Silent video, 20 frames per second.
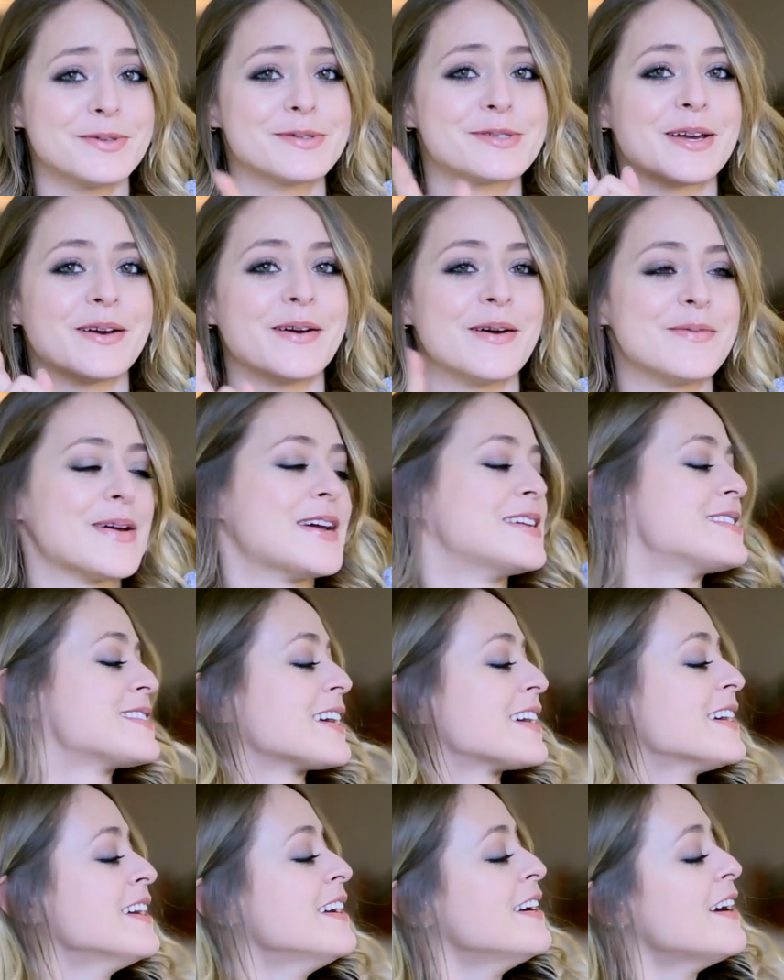also
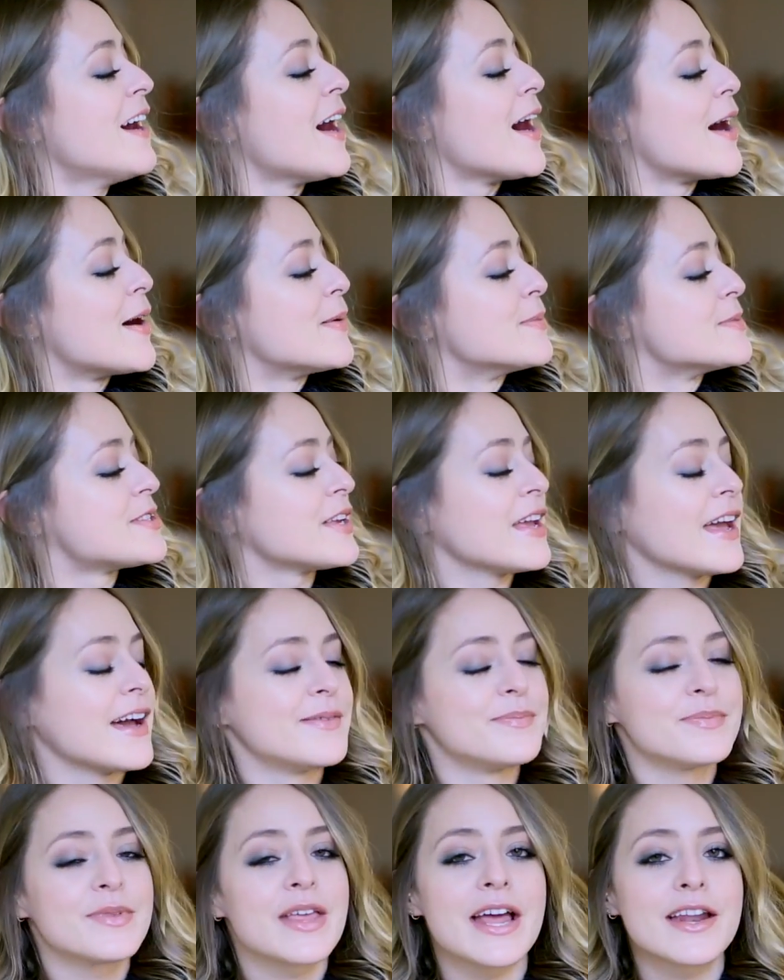amazing. Um, so
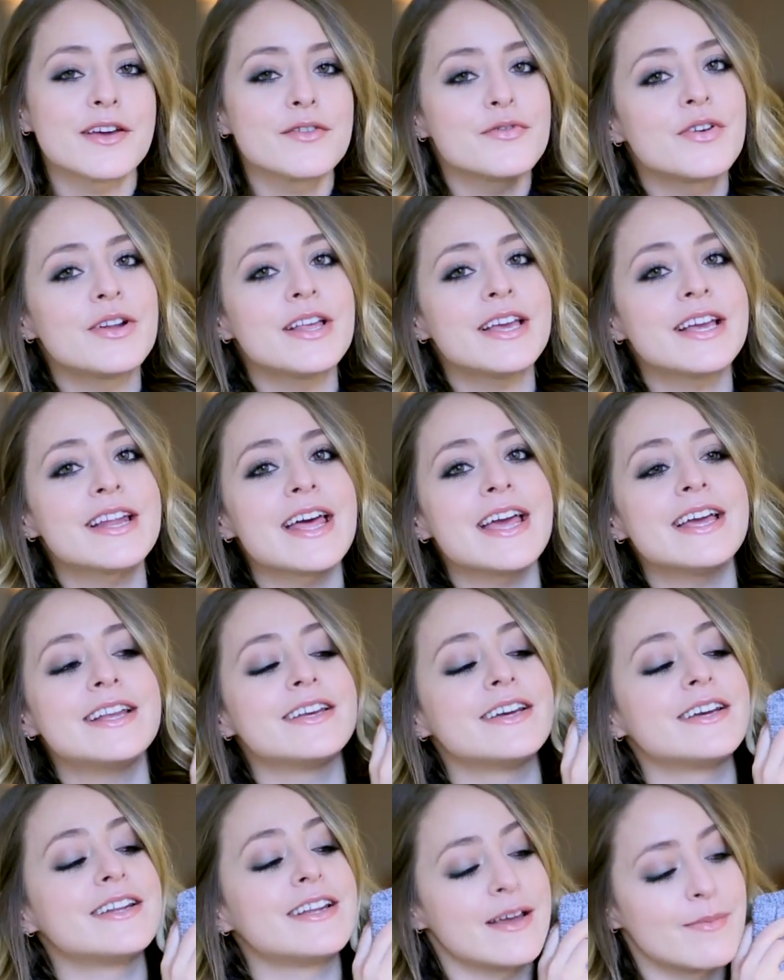yeah, getting fully
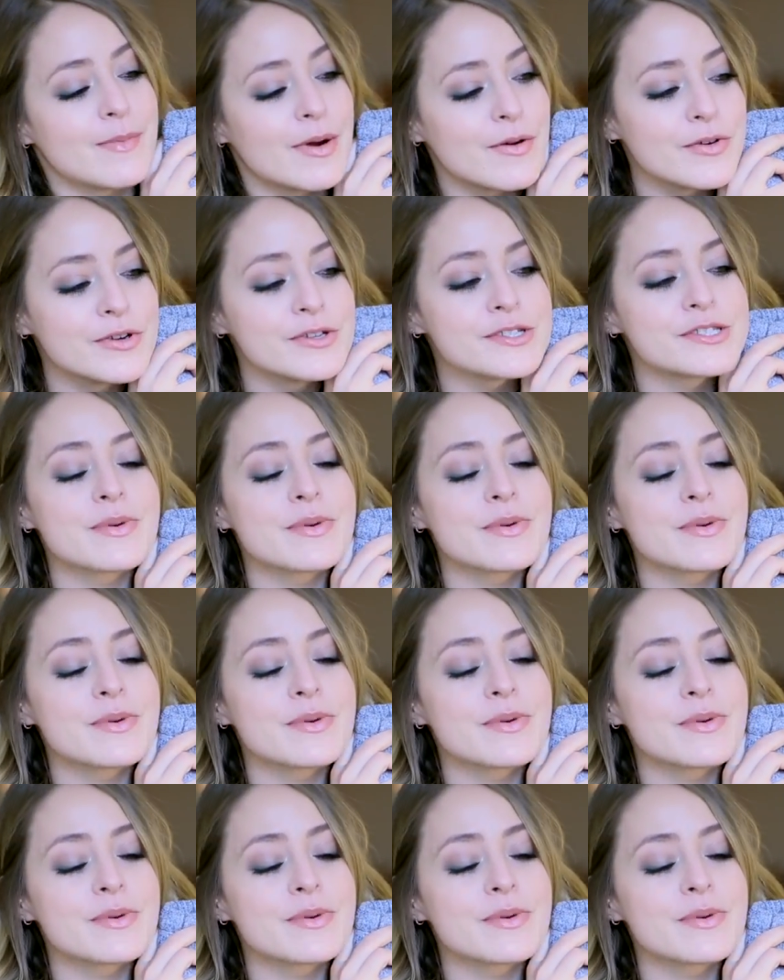Canadian in my root